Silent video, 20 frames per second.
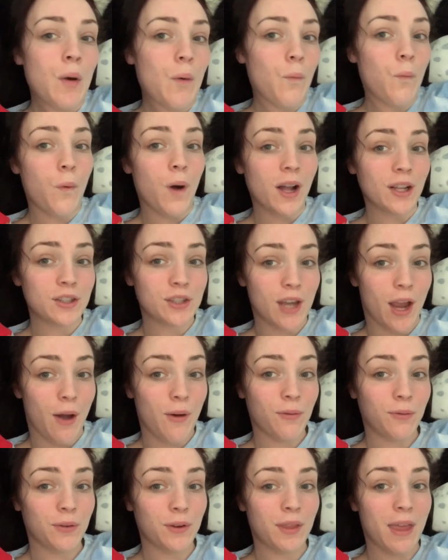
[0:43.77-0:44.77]
watch
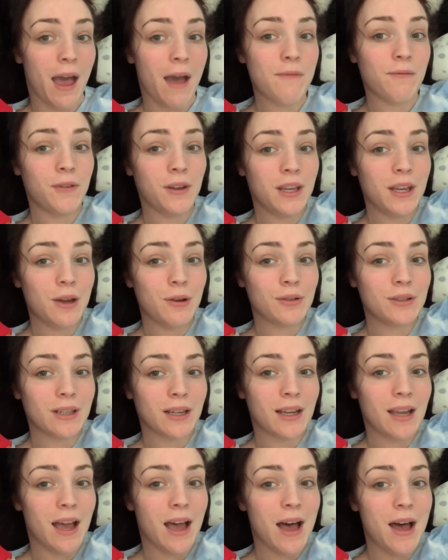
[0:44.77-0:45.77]
out for that video
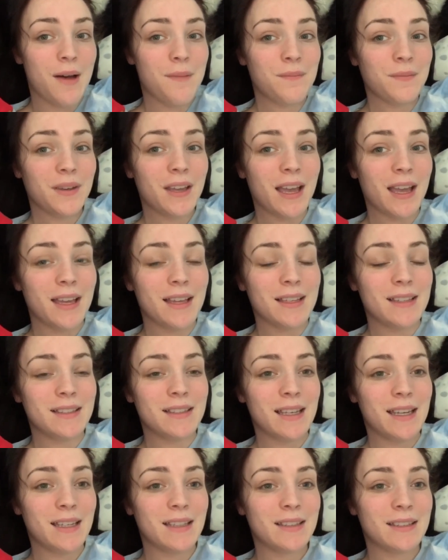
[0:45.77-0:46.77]
to come,
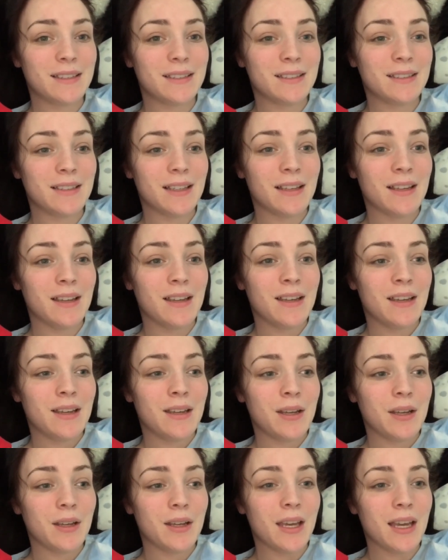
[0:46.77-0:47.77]
because it's
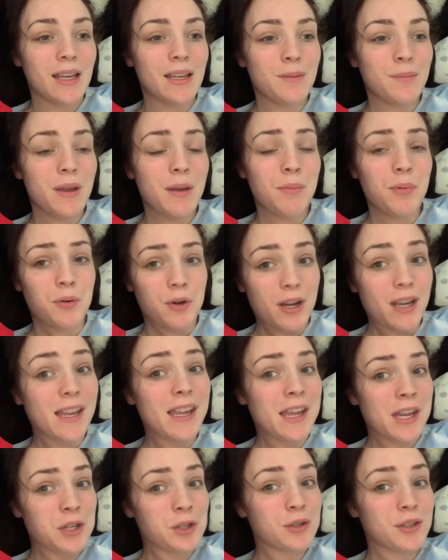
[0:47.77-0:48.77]
gonna be
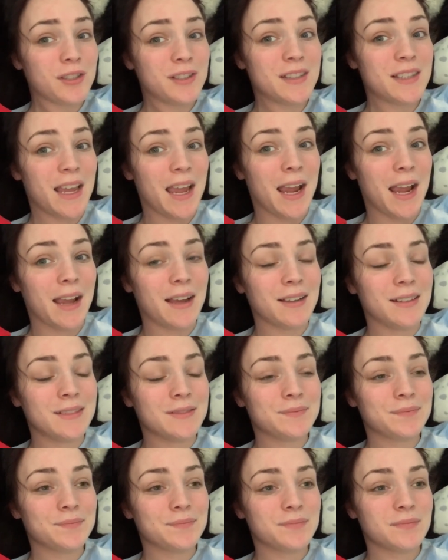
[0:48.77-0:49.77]
pretty interesting.
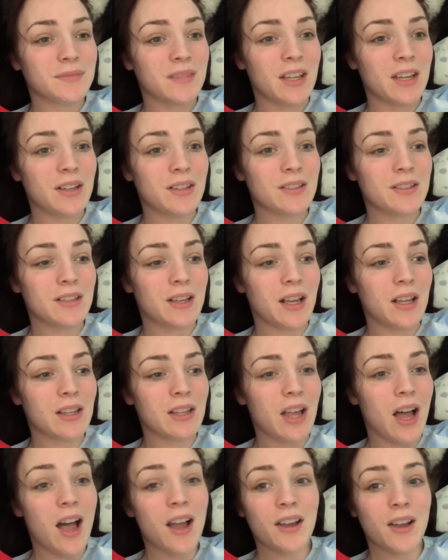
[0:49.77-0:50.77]
There's a
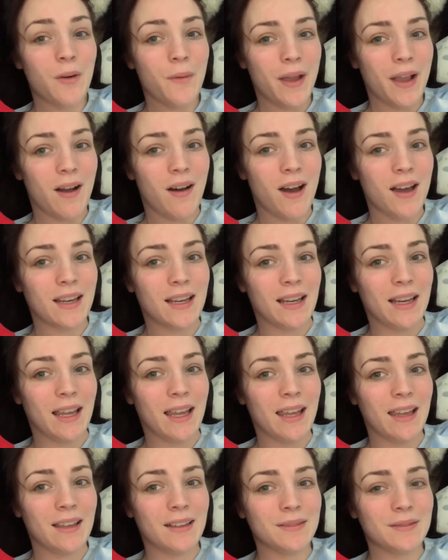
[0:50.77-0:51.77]
lot going on in
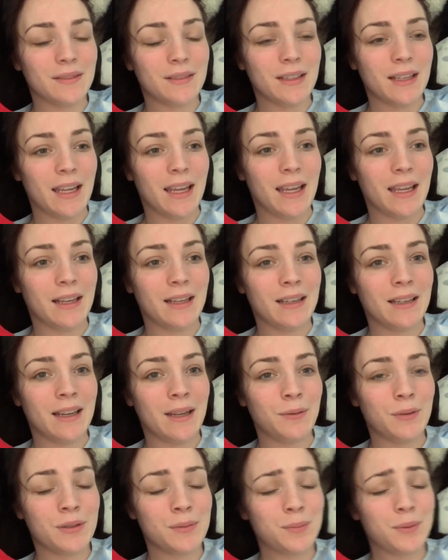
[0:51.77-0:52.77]
it, and
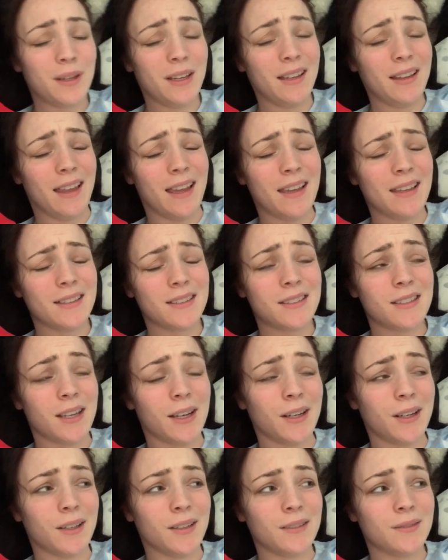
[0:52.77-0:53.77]
it was pretty lit,
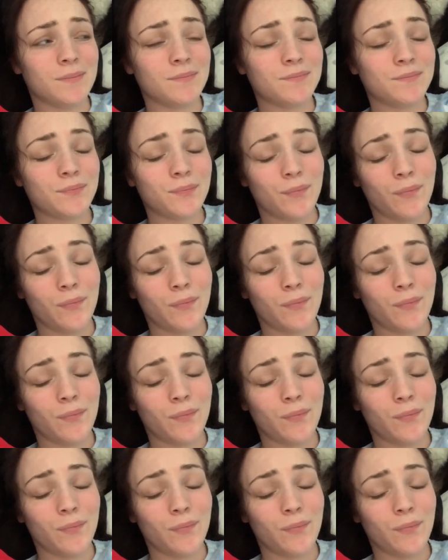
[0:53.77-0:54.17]
so